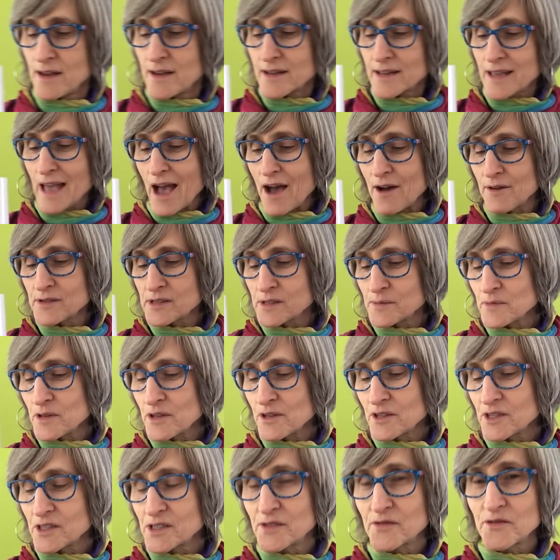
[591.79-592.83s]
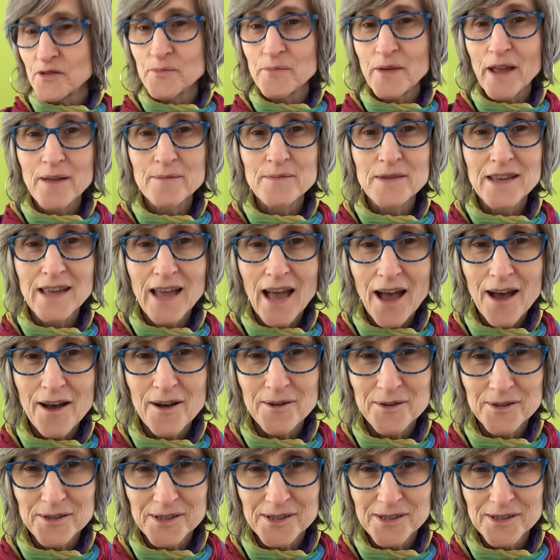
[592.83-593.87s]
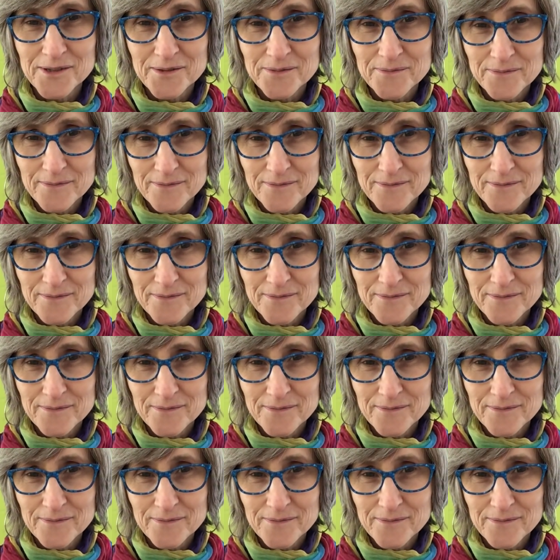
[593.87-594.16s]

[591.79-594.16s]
Cow's milk is for baby cows,